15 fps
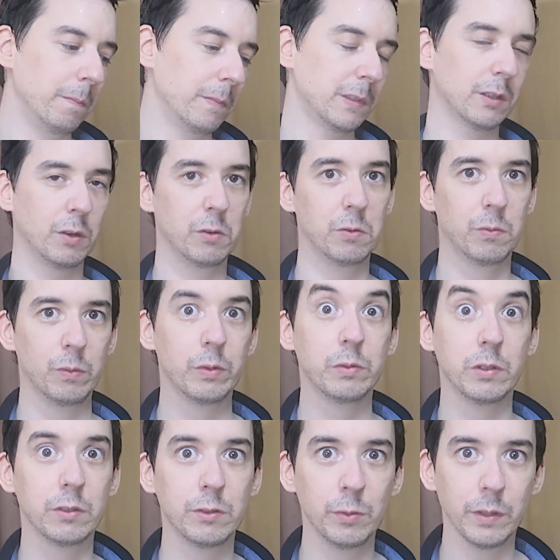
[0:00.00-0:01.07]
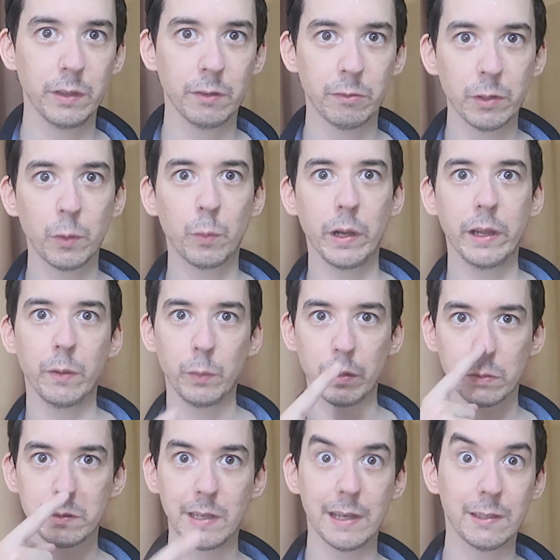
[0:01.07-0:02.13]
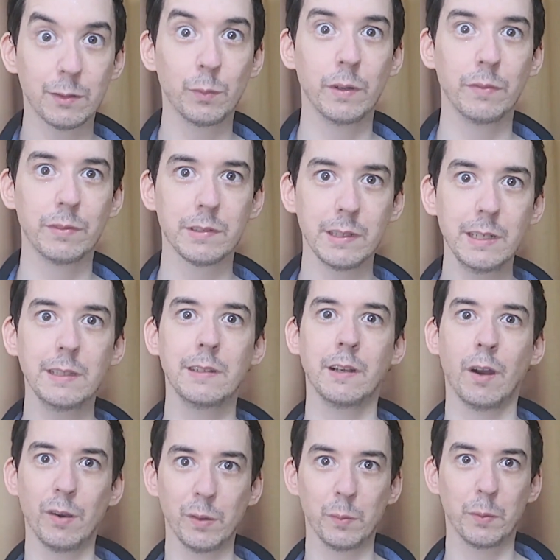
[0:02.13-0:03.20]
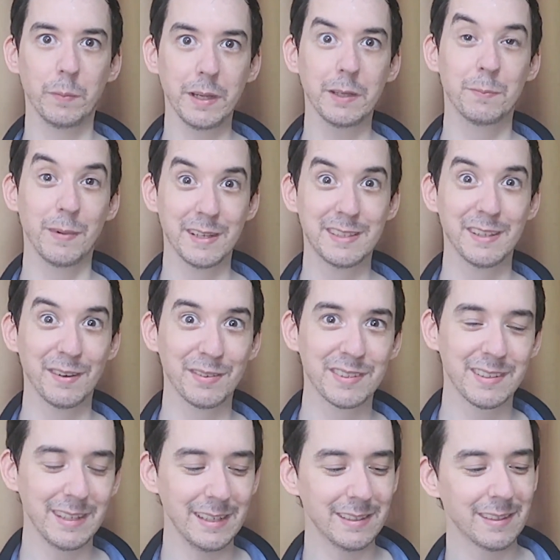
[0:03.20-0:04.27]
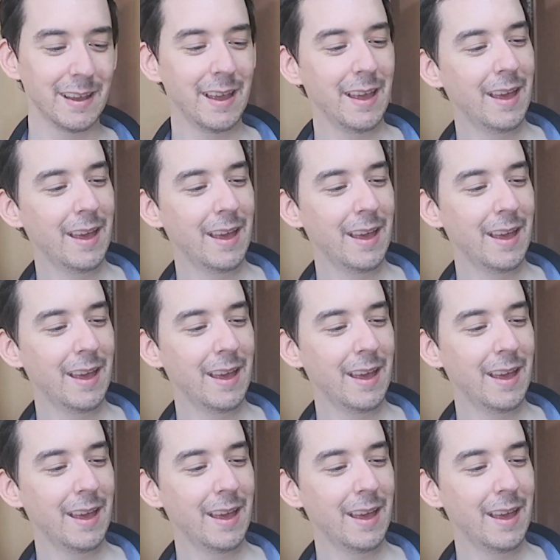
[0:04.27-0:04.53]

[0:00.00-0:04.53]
So we'll just do it the real way. We'll test with sneezing. I will make myself sneeze.